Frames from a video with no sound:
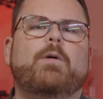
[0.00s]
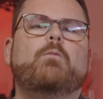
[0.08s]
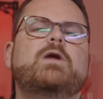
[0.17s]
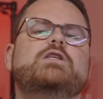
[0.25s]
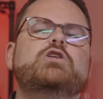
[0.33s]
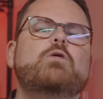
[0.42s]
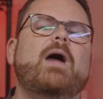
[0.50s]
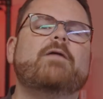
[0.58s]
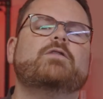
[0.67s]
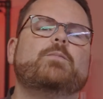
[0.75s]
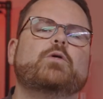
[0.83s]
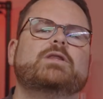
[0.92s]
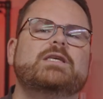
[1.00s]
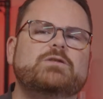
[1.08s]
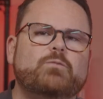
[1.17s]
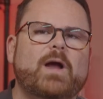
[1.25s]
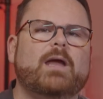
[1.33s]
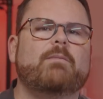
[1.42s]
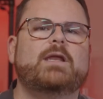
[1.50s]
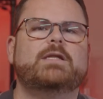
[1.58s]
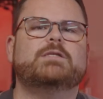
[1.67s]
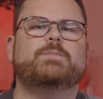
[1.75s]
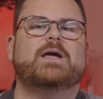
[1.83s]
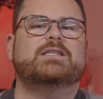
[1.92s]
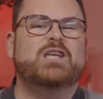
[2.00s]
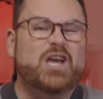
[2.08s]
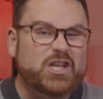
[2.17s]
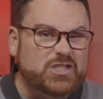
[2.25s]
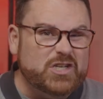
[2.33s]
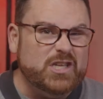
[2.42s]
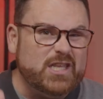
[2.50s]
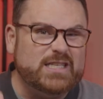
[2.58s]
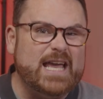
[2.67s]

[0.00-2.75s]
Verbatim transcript: but we do have to put these recommended specs to the